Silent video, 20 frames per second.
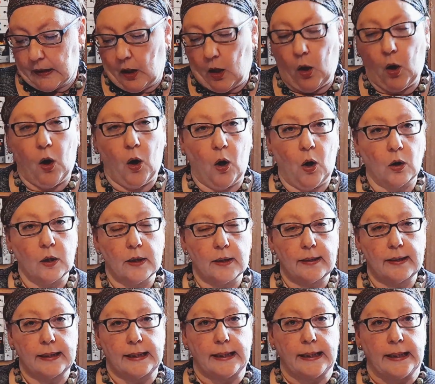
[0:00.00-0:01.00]
All
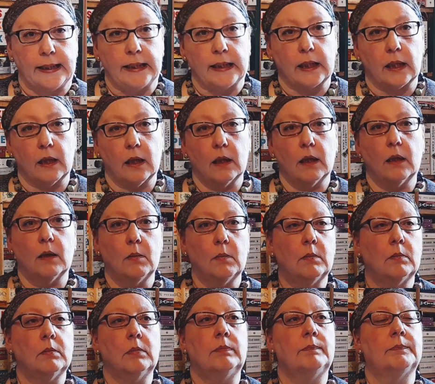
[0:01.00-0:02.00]
the
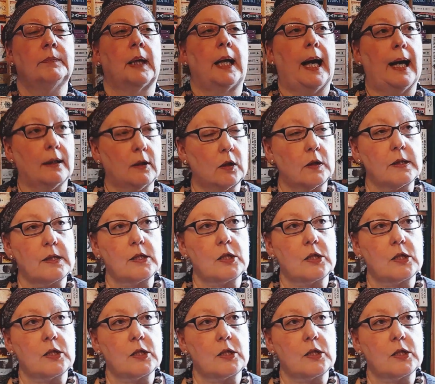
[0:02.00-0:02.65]
adult